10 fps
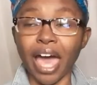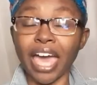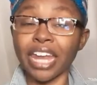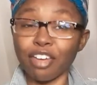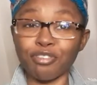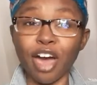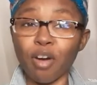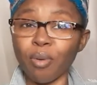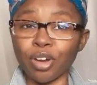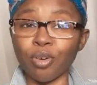And I
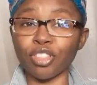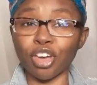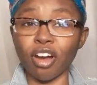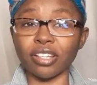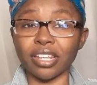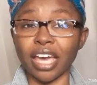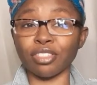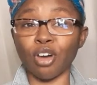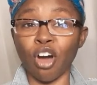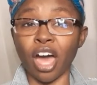found one on the cart that I
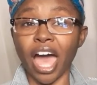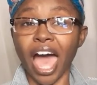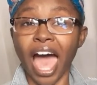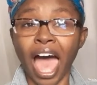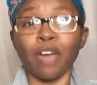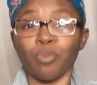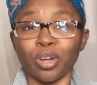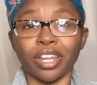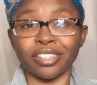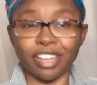thought I
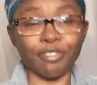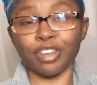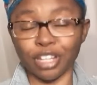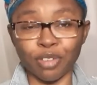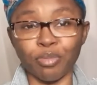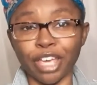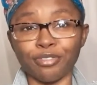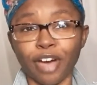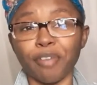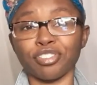would definitely rate
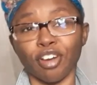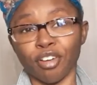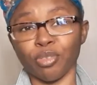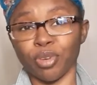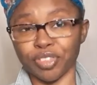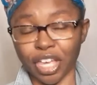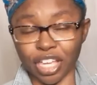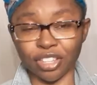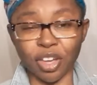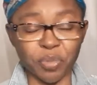5 stars once I
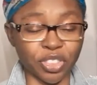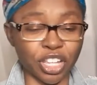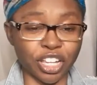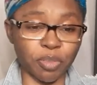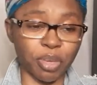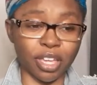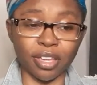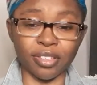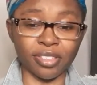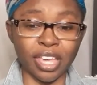get done with it, just
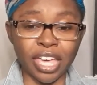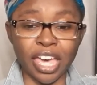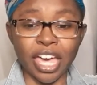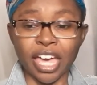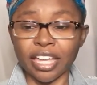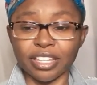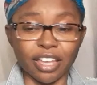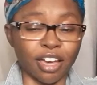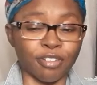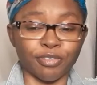because
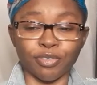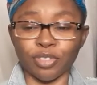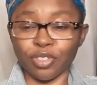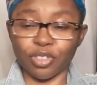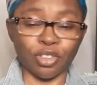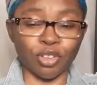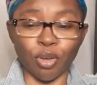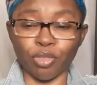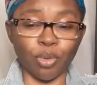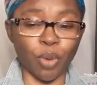of, you
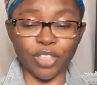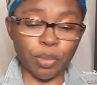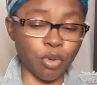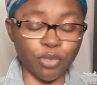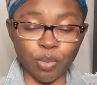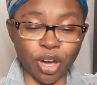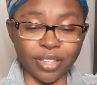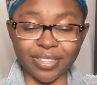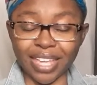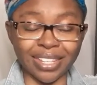know, the way the movie
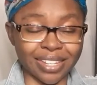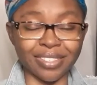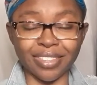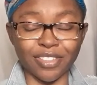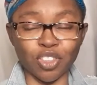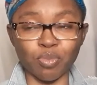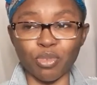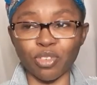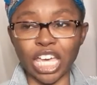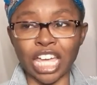was, because I did see this
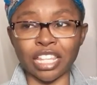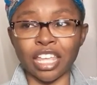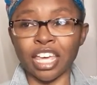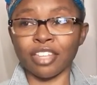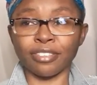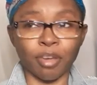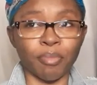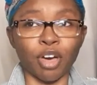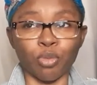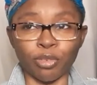movie and
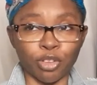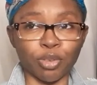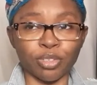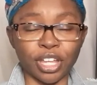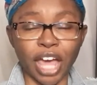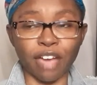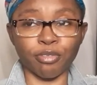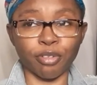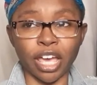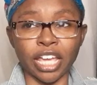some reviews that
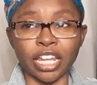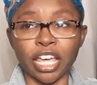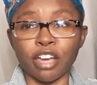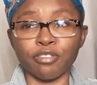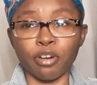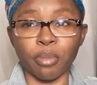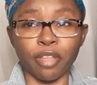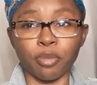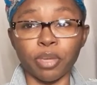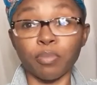I've read from
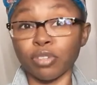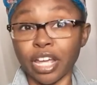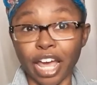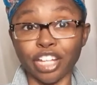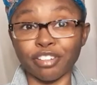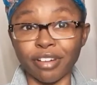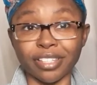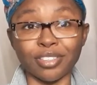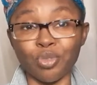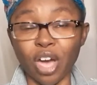other people that I
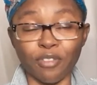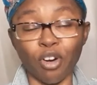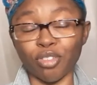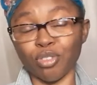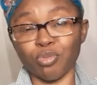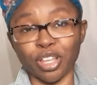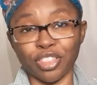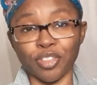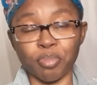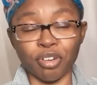trust who have also read
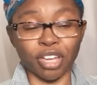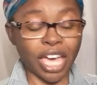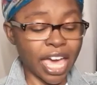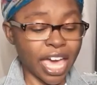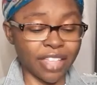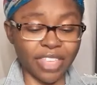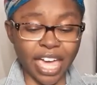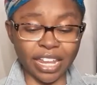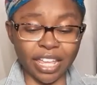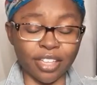this book, and
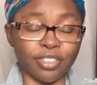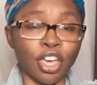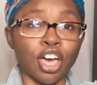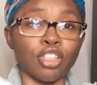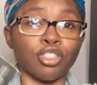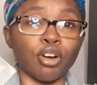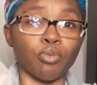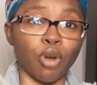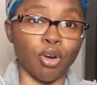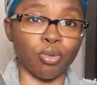that is The
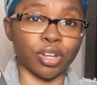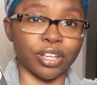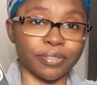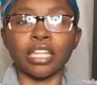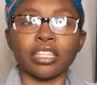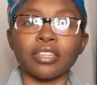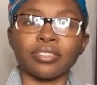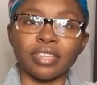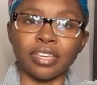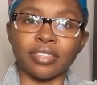Road.
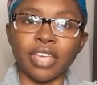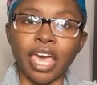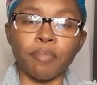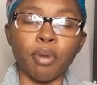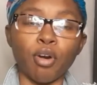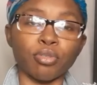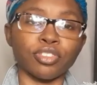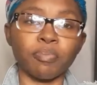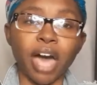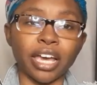This is a
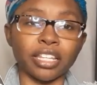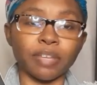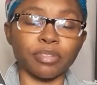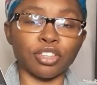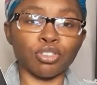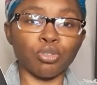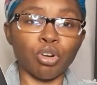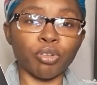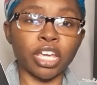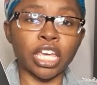post-apocalyptic
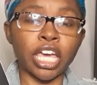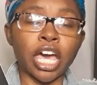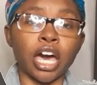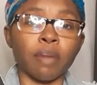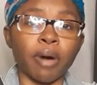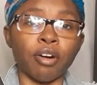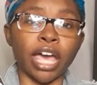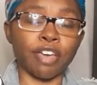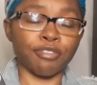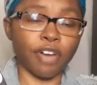story
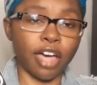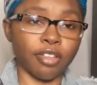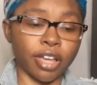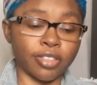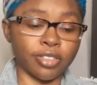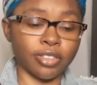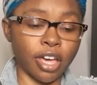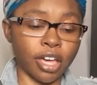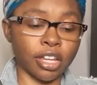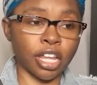about a father and
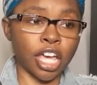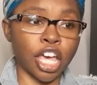son